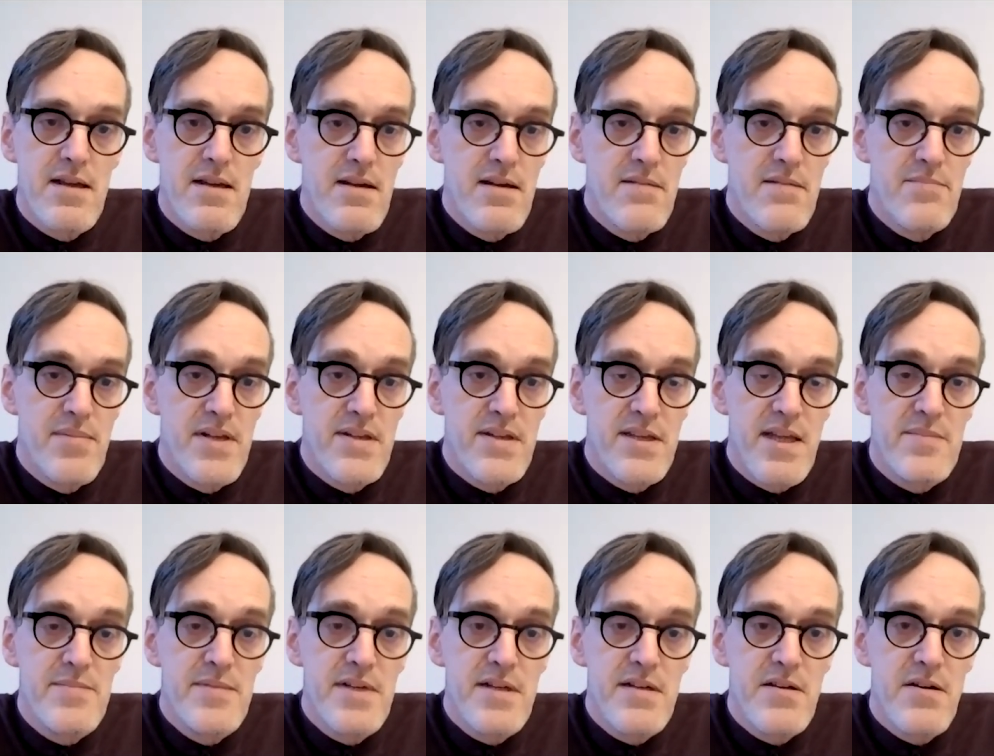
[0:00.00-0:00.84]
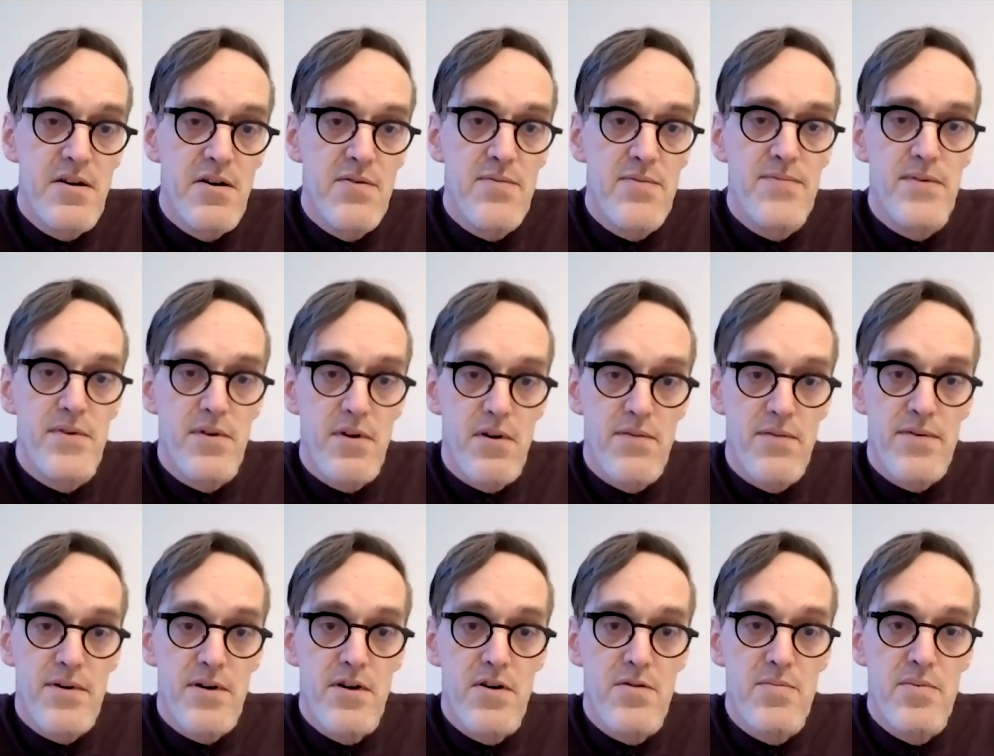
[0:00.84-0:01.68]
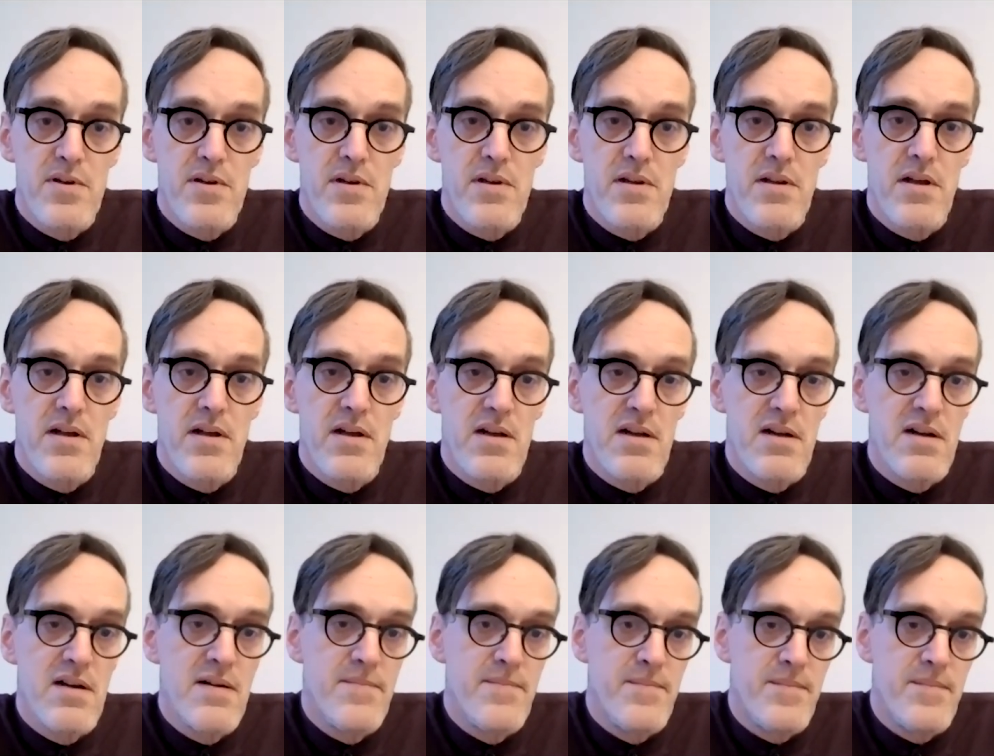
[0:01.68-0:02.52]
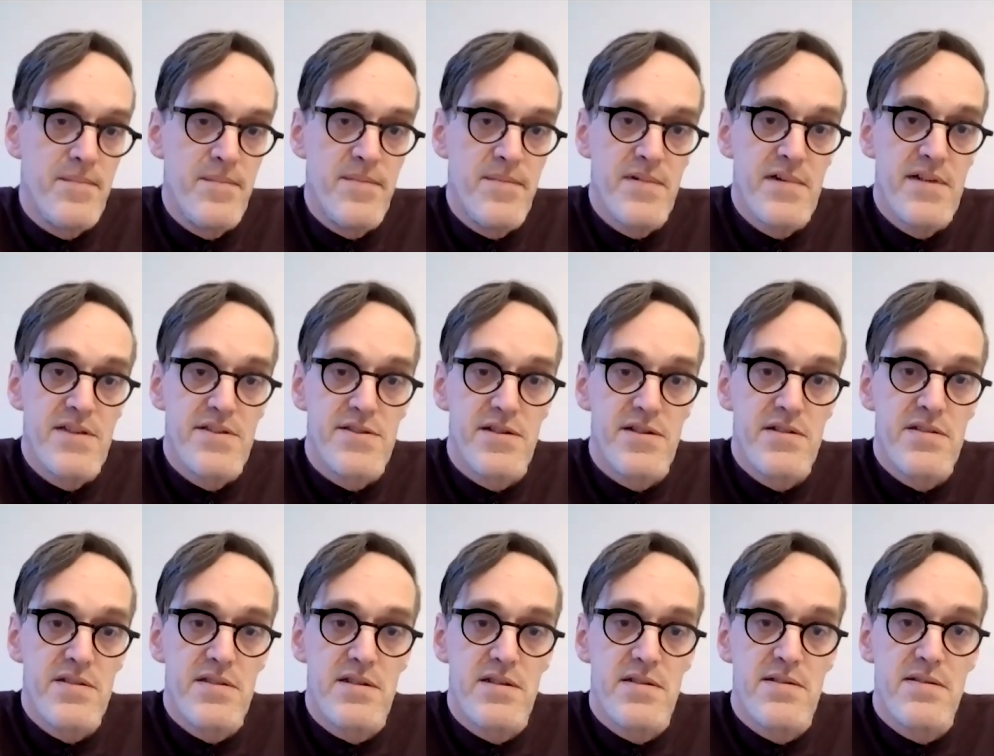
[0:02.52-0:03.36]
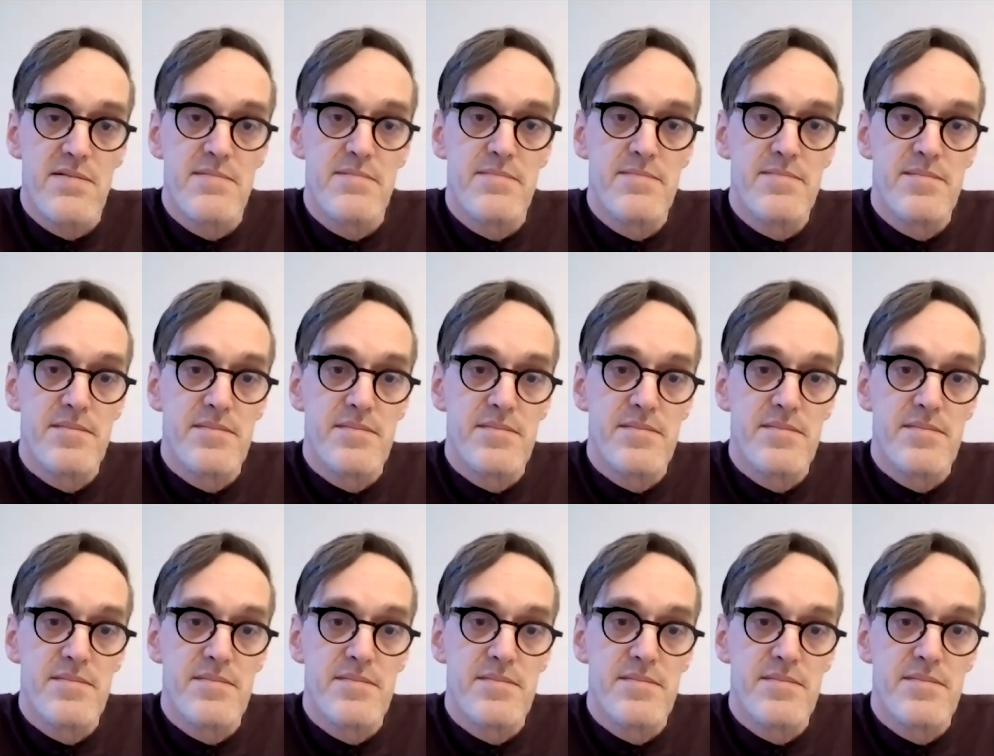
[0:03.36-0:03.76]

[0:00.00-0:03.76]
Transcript: a pandemic of, uh, of global um, injustice.